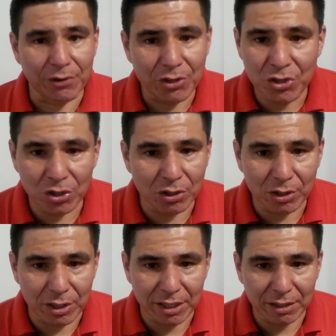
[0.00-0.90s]
good
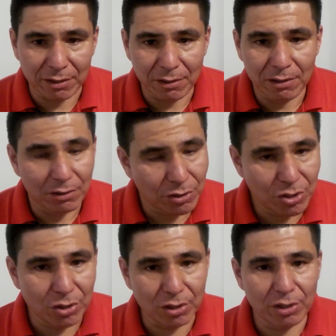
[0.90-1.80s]

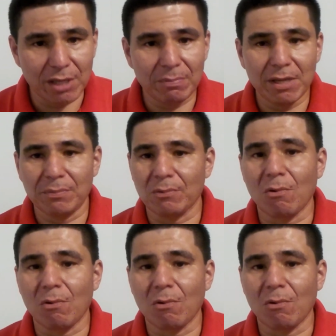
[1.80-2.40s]
looking people